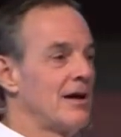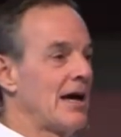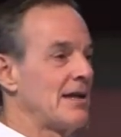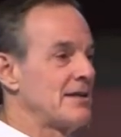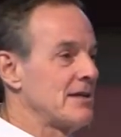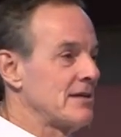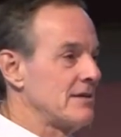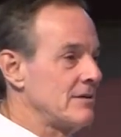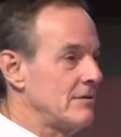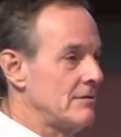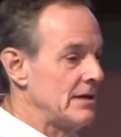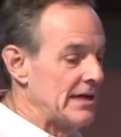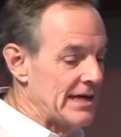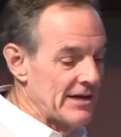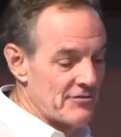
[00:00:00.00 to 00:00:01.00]
and to
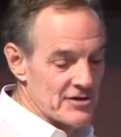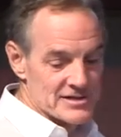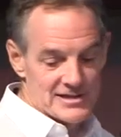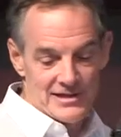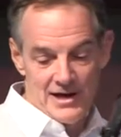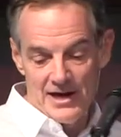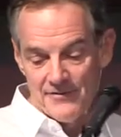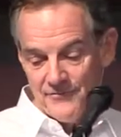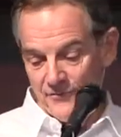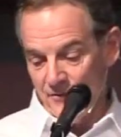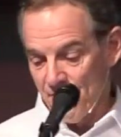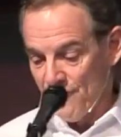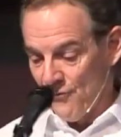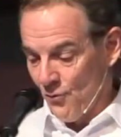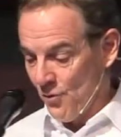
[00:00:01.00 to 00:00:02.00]
give his life
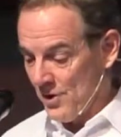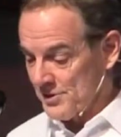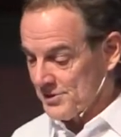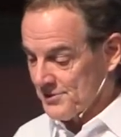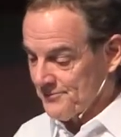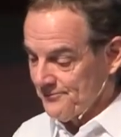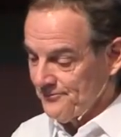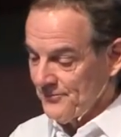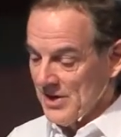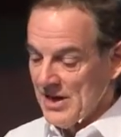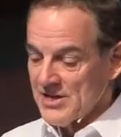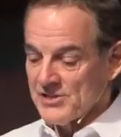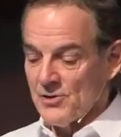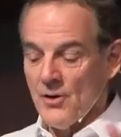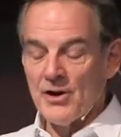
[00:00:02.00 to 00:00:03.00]
for us.
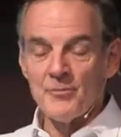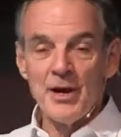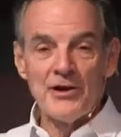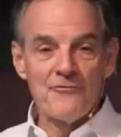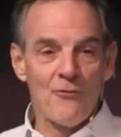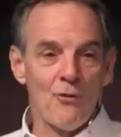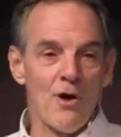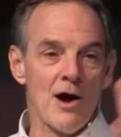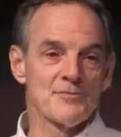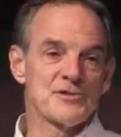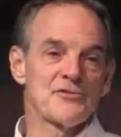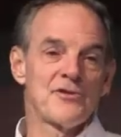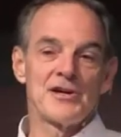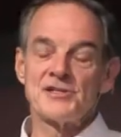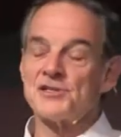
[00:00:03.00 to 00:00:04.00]
So I want to make four
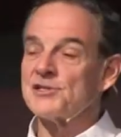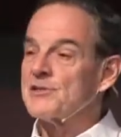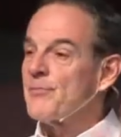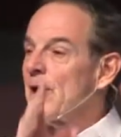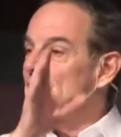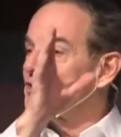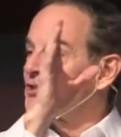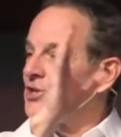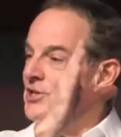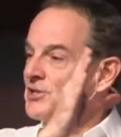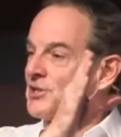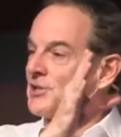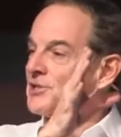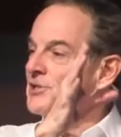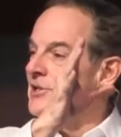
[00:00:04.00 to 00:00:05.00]
observations about
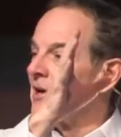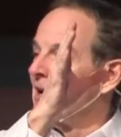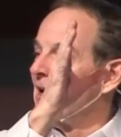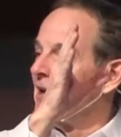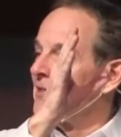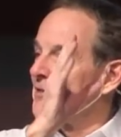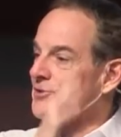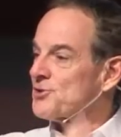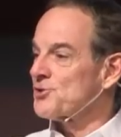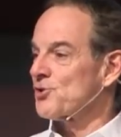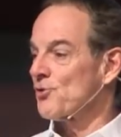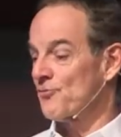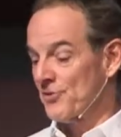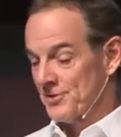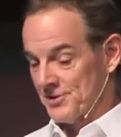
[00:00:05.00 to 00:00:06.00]
Jesus the
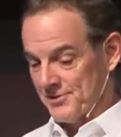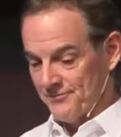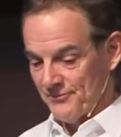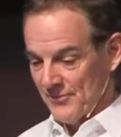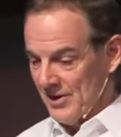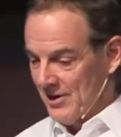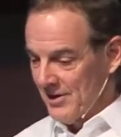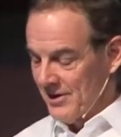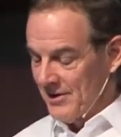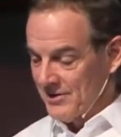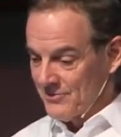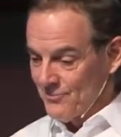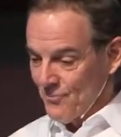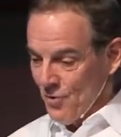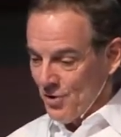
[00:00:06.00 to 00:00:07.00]
servant
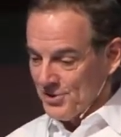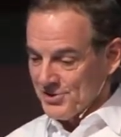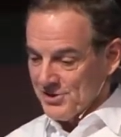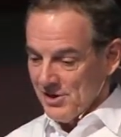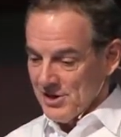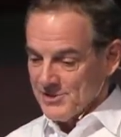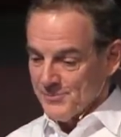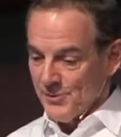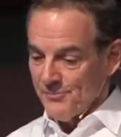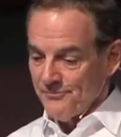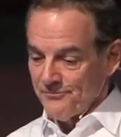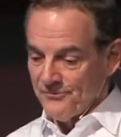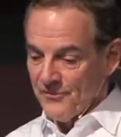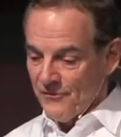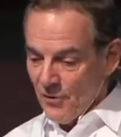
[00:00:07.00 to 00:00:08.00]
in Mark's gospel.
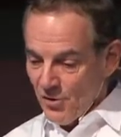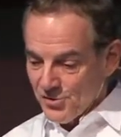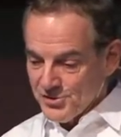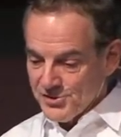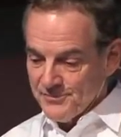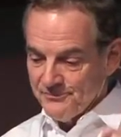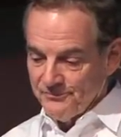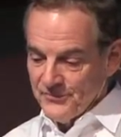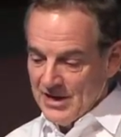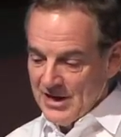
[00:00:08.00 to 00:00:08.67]
First,